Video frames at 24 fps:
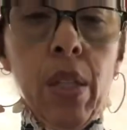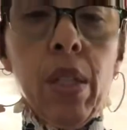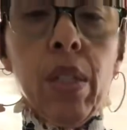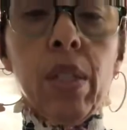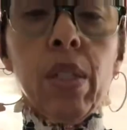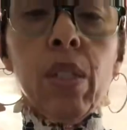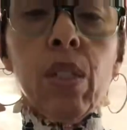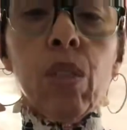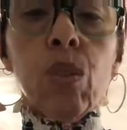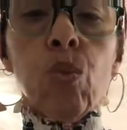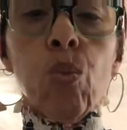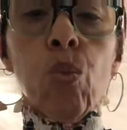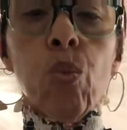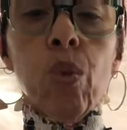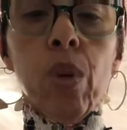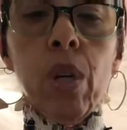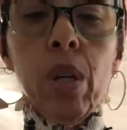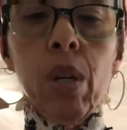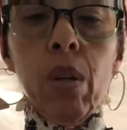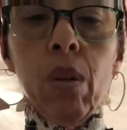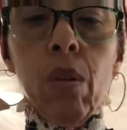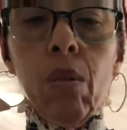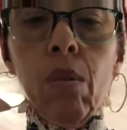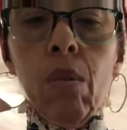this is,
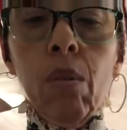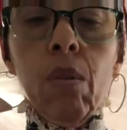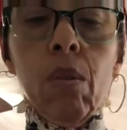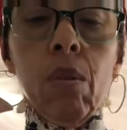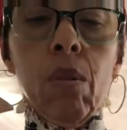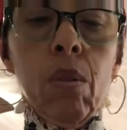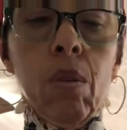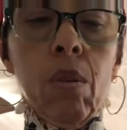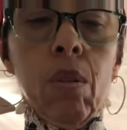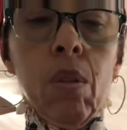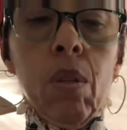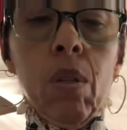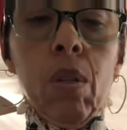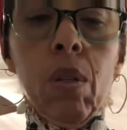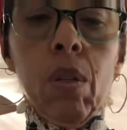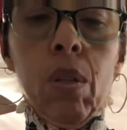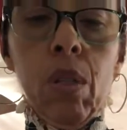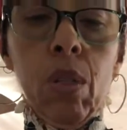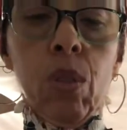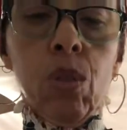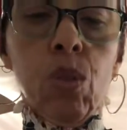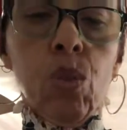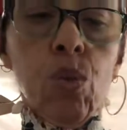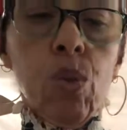well,
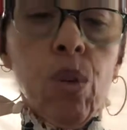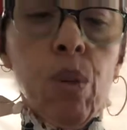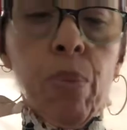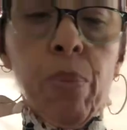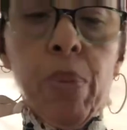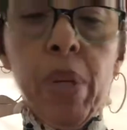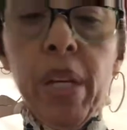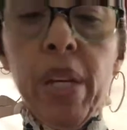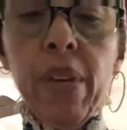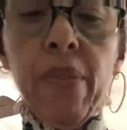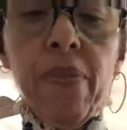Tula Pink